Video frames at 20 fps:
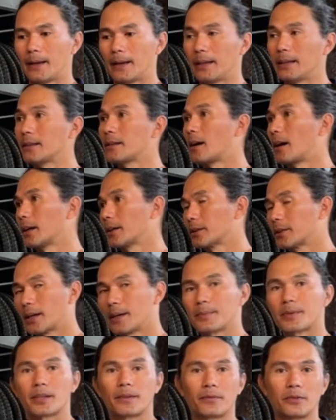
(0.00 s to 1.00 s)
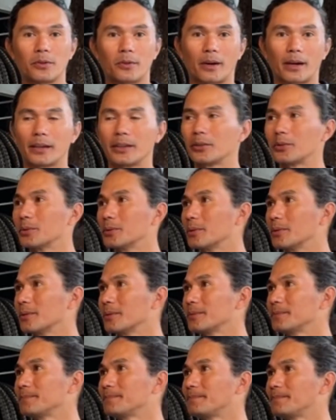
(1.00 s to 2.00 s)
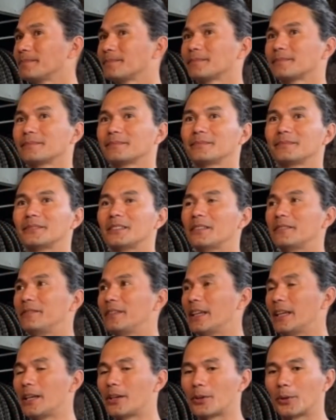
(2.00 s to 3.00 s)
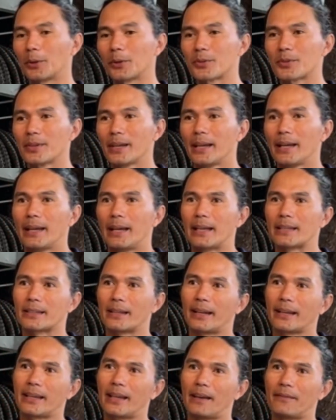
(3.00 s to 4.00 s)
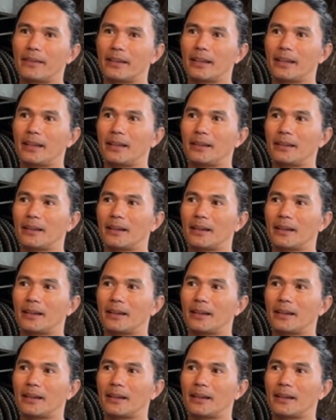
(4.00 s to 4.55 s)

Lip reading: In car terms, if you are into vehicles, it's like having a